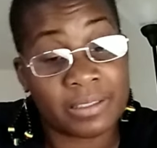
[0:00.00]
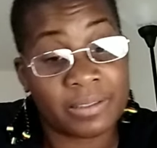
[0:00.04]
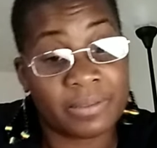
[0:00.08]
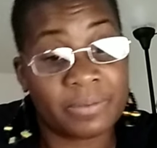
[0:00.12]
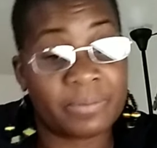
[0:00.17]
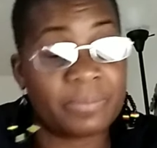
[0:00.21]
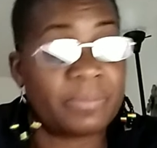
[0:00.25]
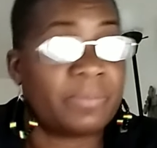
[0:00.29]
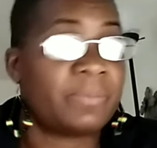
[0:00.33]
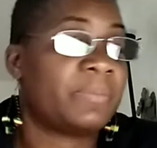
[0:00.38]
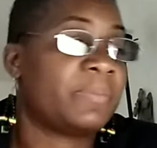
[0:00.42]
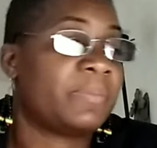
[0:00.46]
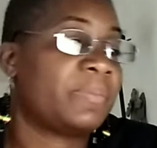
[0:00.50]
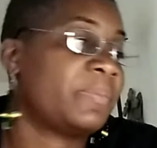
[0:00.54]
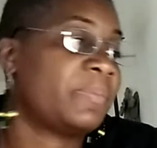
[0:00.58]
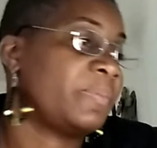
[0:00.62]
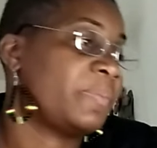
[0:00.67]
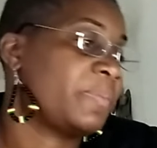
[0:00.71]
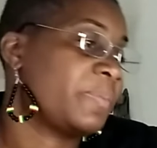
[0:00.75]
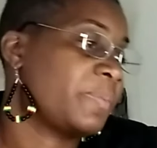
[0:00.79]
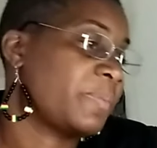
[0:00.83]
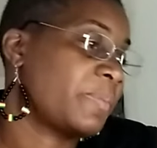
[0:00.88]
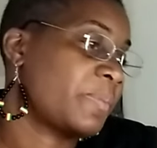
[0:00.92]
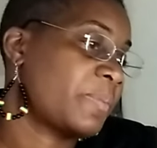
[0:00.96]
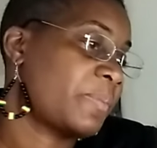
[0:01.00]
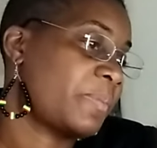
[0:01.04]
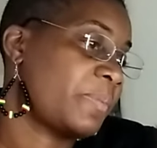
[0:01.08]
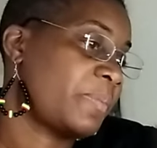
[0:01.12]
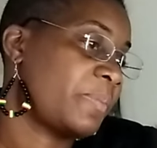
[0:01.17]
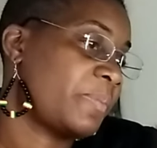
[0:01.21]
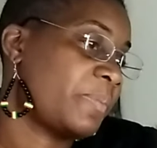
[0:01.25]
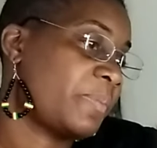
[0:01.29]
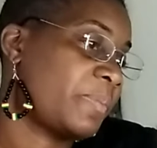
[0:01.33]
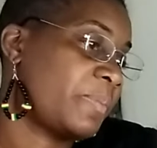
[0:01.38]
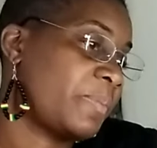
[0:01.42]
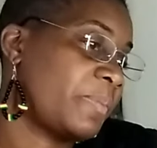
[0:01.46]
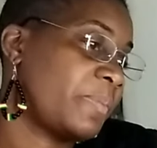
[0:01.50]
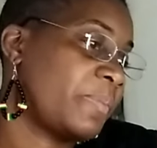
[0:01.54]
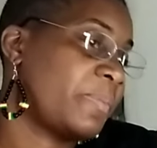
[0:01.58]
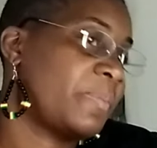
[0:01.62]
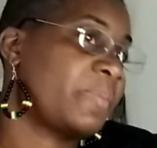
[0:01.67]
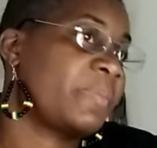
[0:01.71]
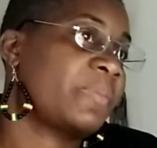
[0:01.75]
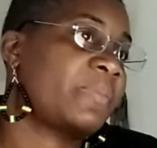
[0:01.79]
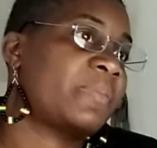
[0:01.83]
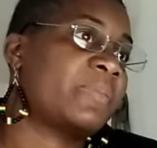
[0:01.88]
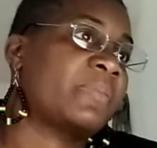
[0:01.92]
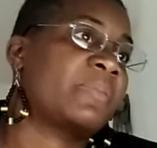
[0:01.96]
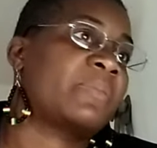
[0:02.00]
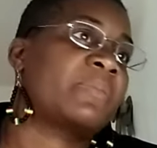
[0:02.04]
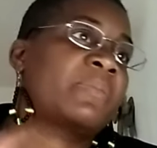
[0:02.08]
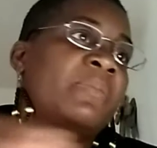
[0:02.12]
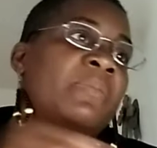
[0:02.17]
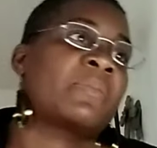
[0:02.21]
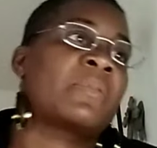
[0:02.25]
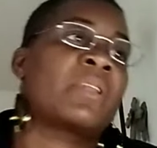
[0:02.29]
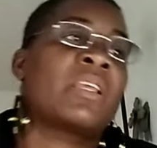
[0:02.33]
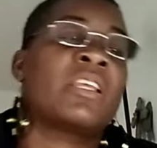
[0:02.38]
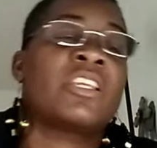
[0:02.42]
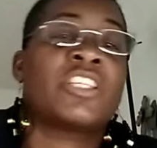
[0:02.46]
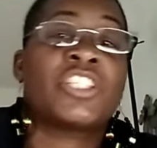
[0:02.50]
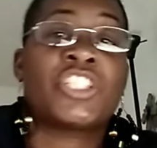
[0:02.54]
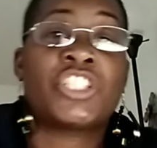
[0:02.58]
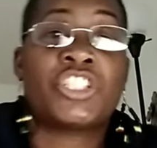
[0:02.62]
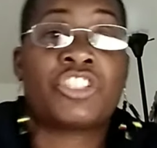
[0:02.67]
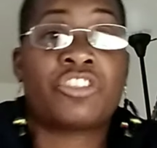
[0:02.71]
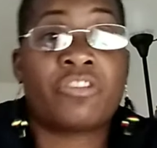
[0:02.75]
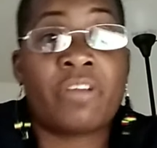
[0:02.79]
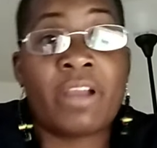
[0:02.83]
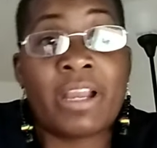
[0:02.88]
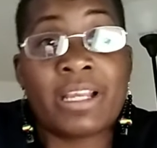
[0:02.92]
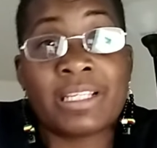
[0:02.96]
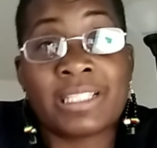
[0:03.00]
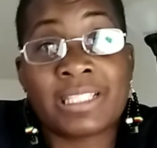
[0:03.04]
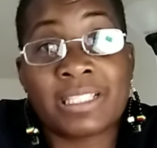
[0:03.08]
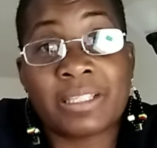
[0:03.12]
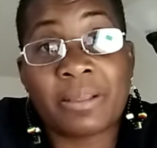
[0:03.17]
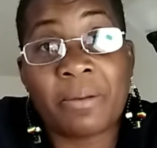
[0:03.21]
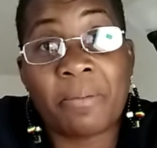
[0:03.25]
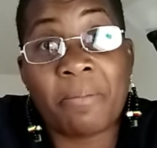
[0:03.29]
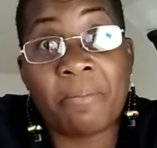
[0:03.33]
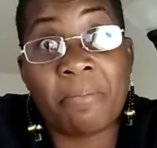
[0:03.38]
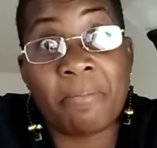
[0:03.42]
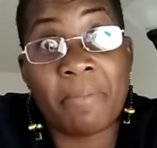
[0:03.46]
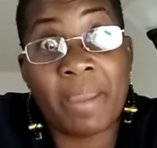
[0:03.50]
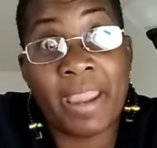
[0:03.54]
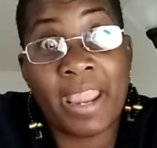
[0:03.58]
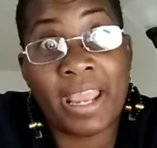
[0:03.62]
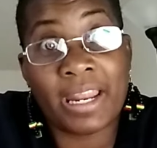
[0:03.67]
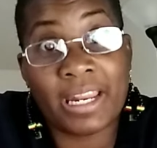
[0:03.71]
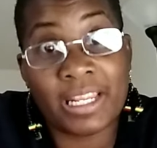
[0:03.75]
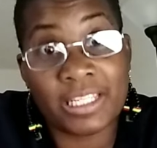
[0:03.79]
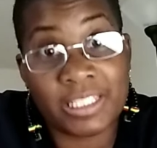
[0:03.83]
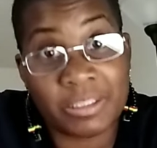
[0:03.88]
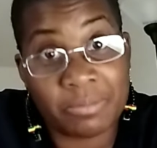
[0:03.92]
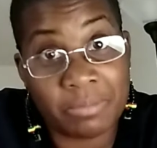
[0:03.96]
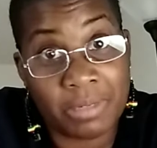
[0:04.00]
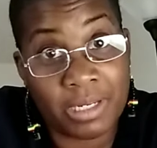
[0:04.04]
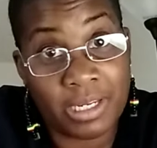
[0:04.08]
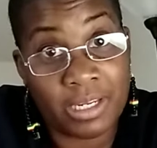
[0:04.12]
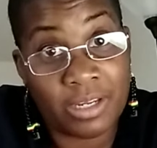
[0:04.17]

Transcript: Knowledge drill 3-1